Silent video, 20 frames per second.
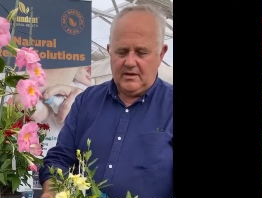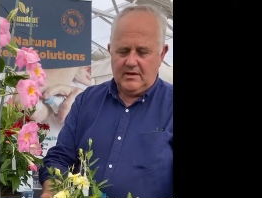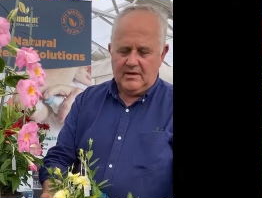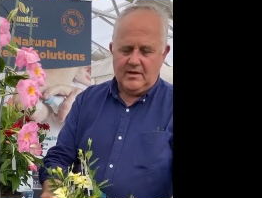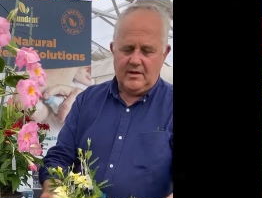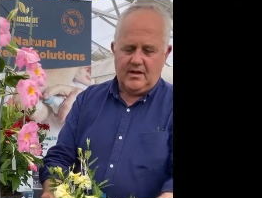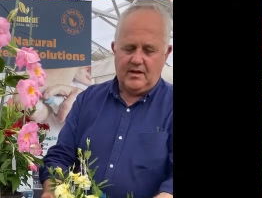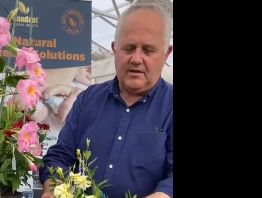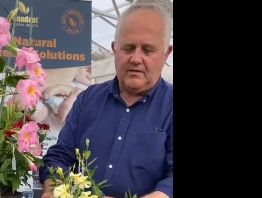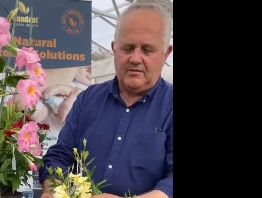
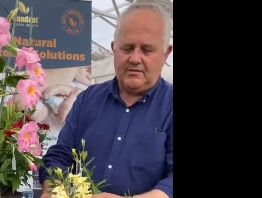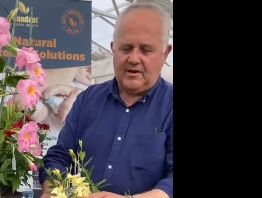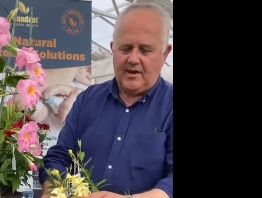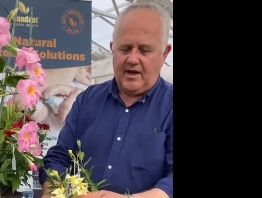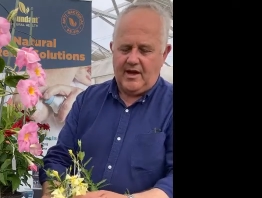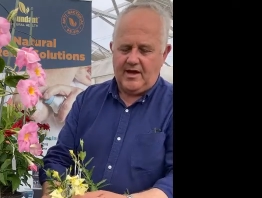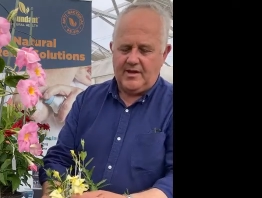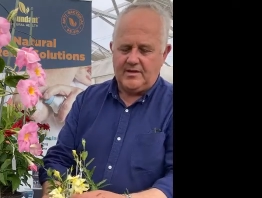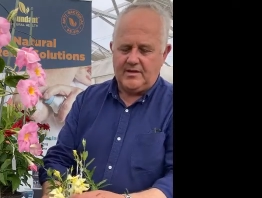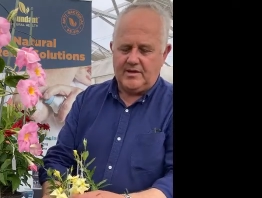The
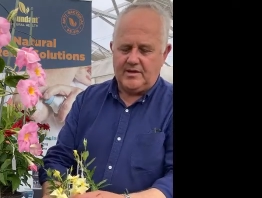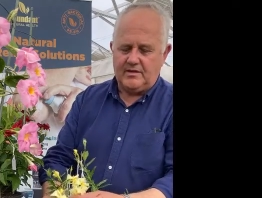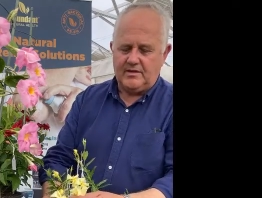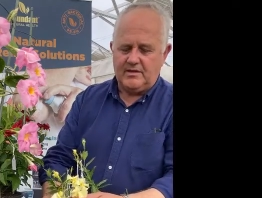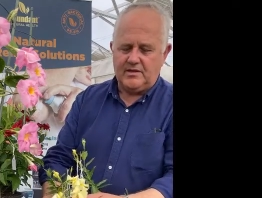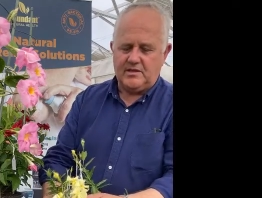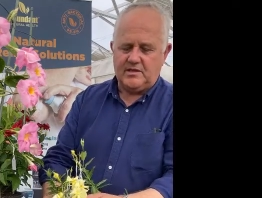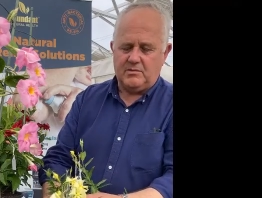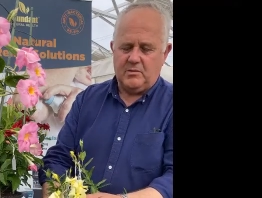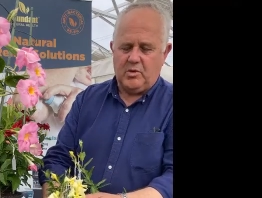flowers are
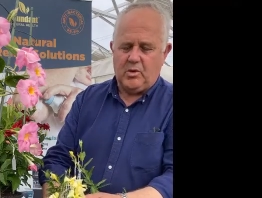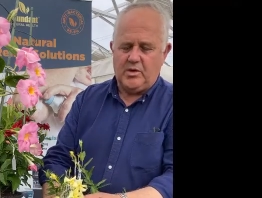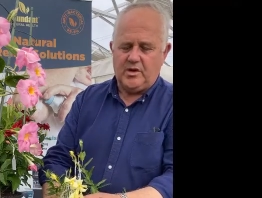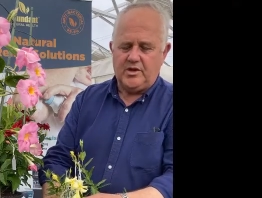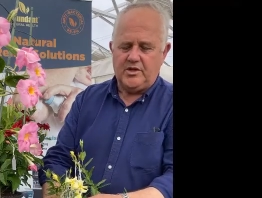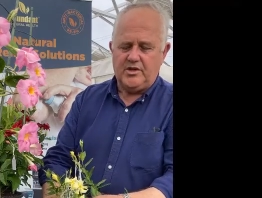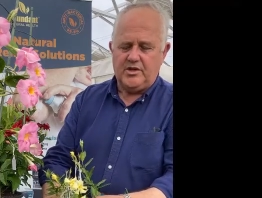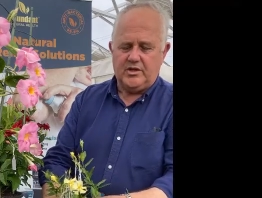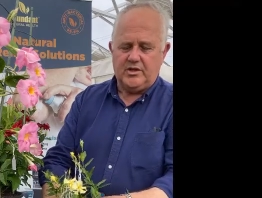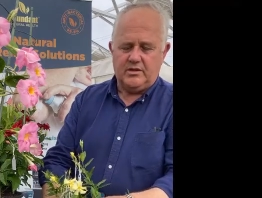
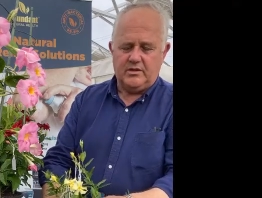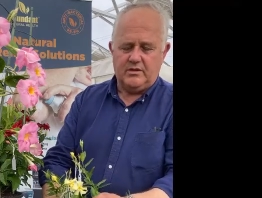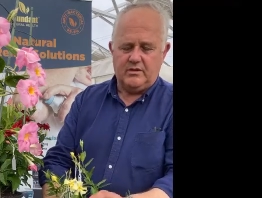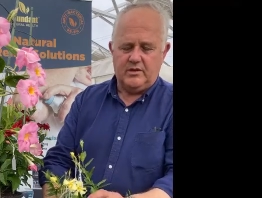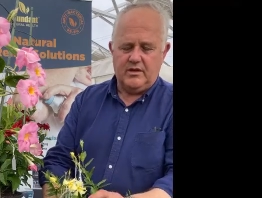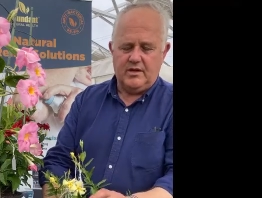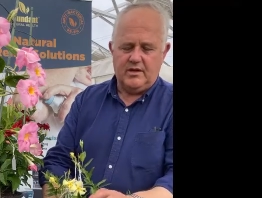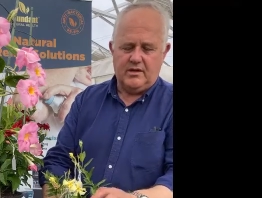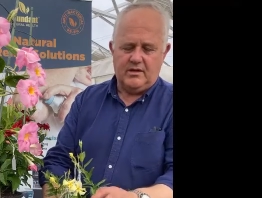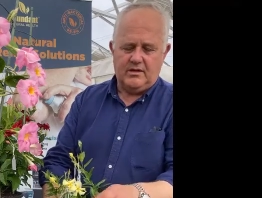smallish and
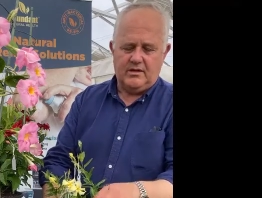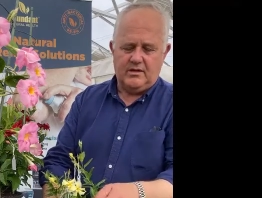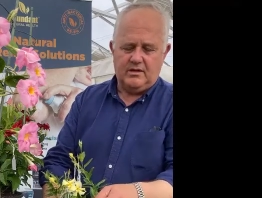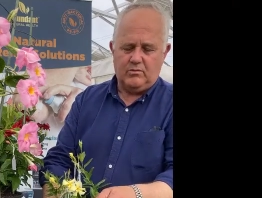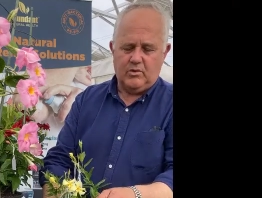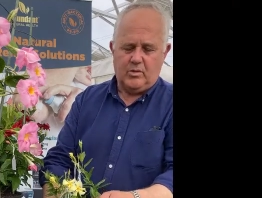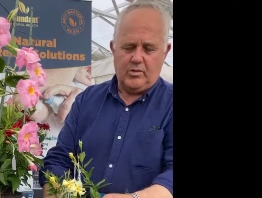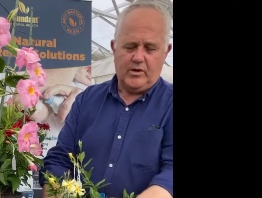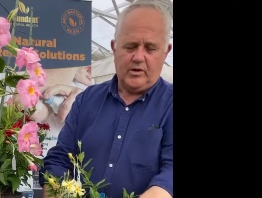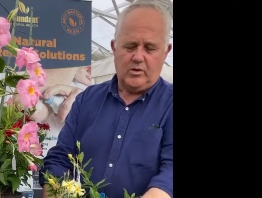
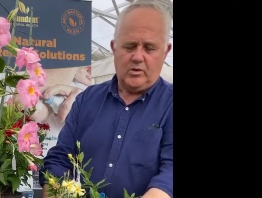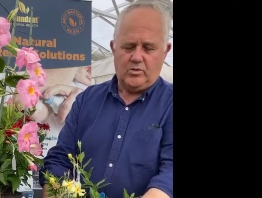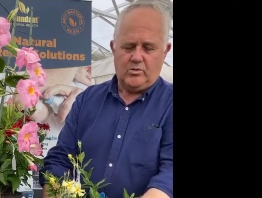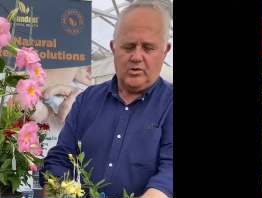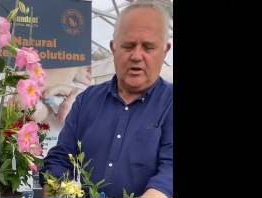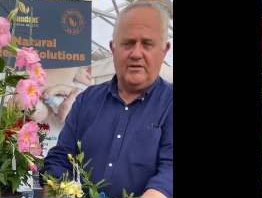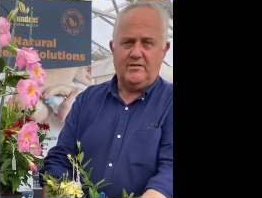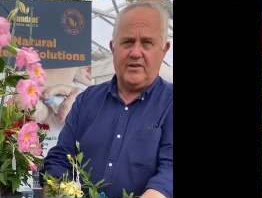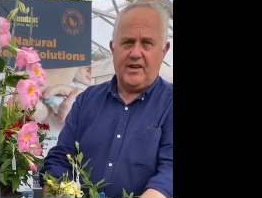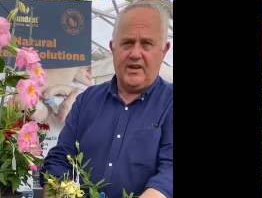what we call
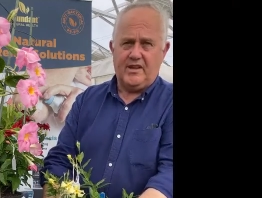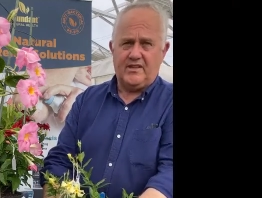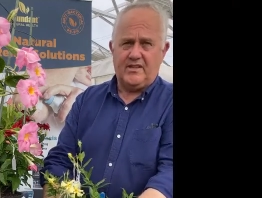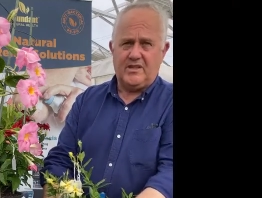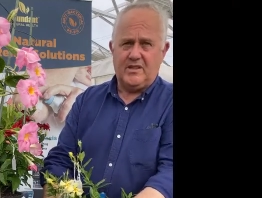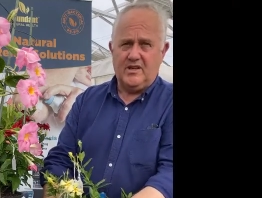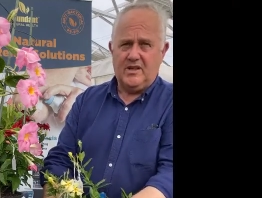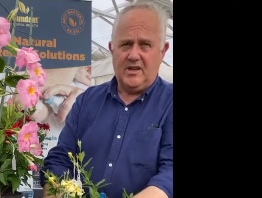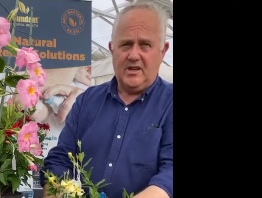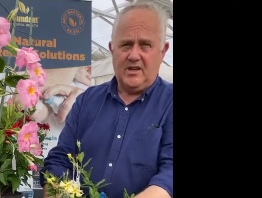reflexed,
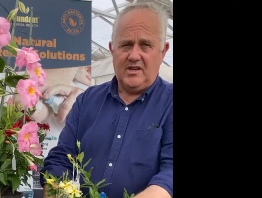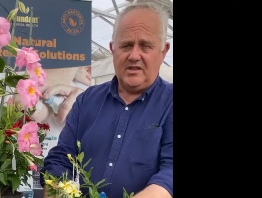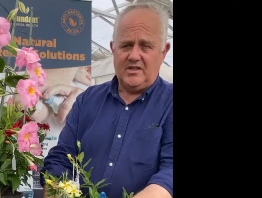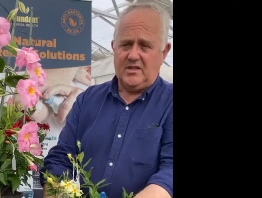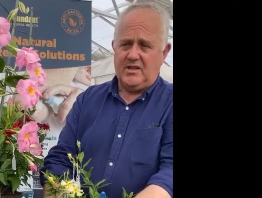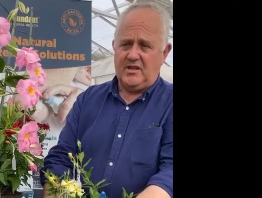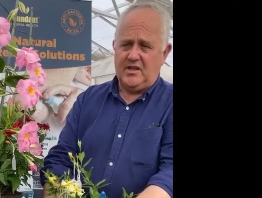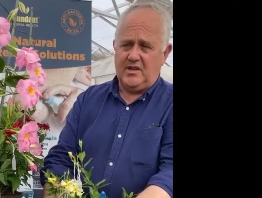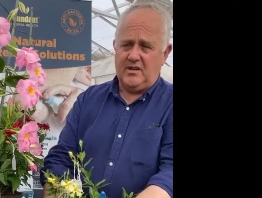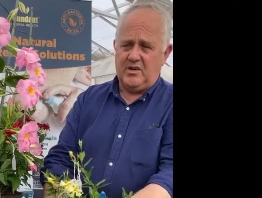
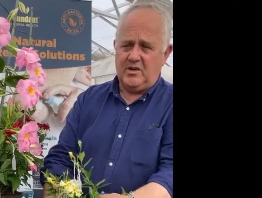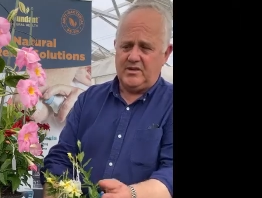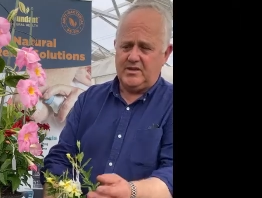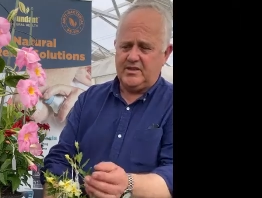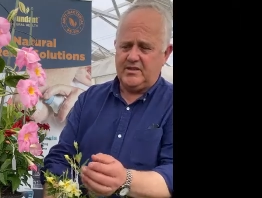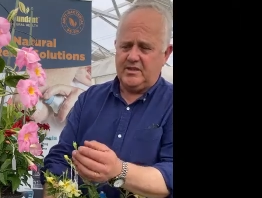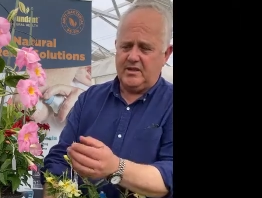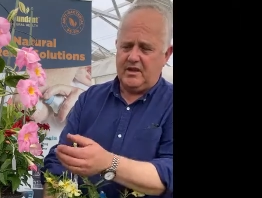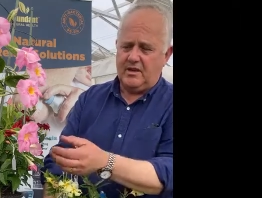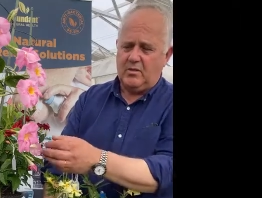so they're
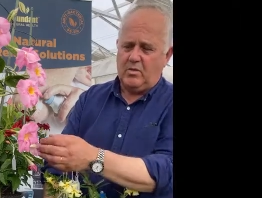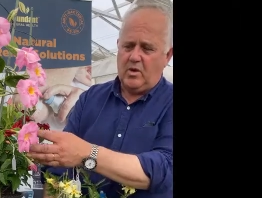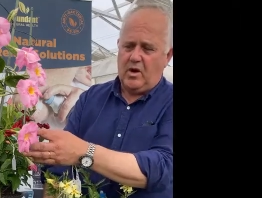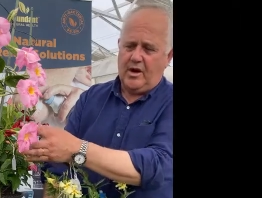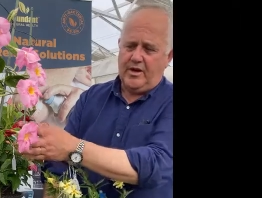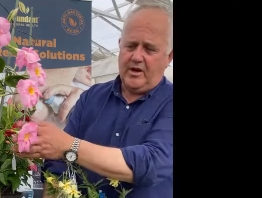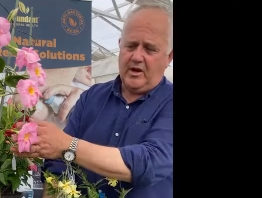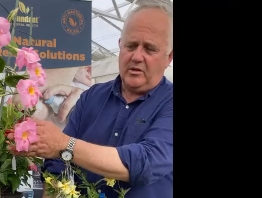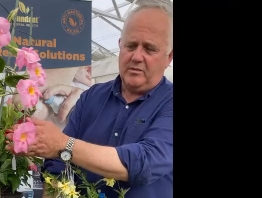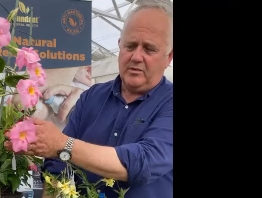not
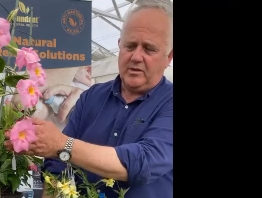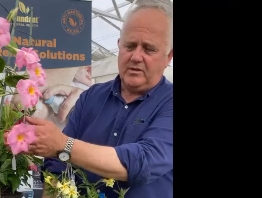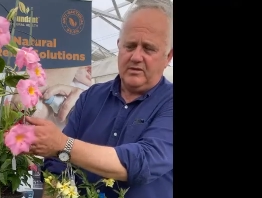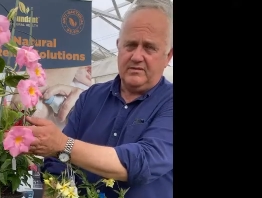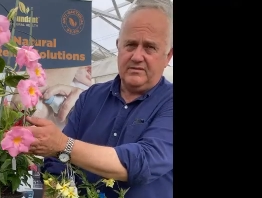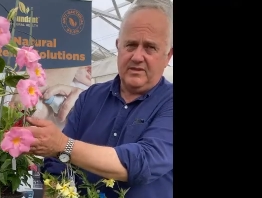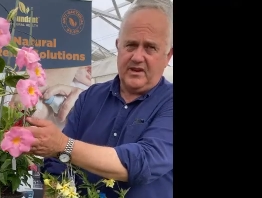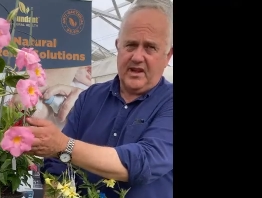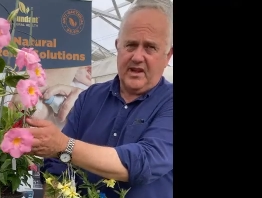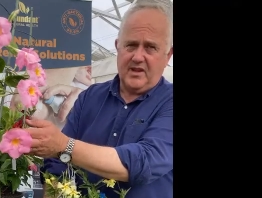wide open
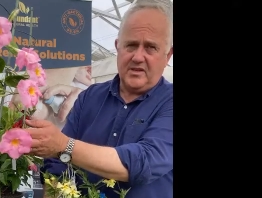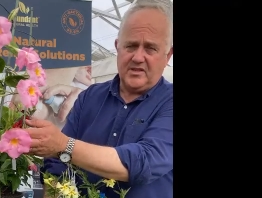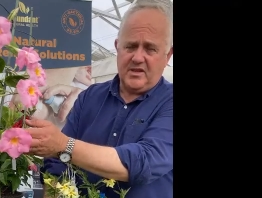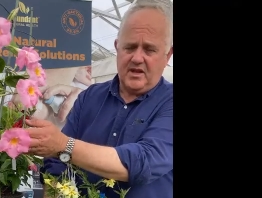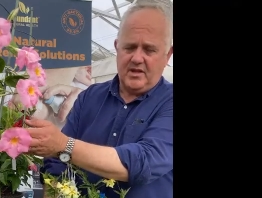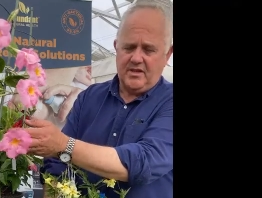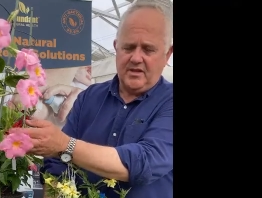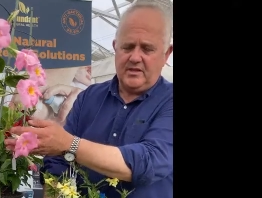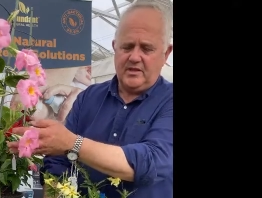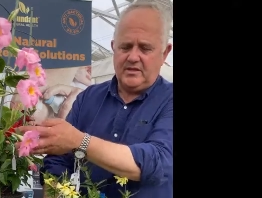flowers
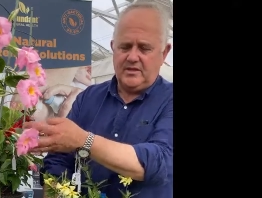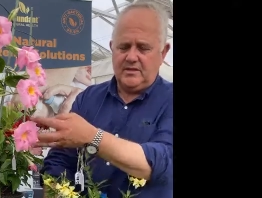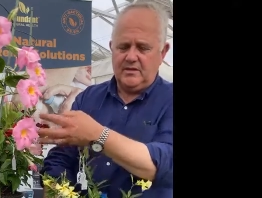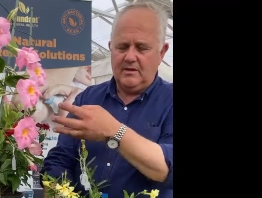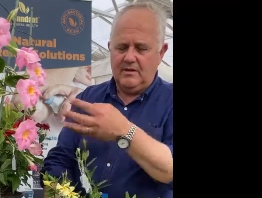like this.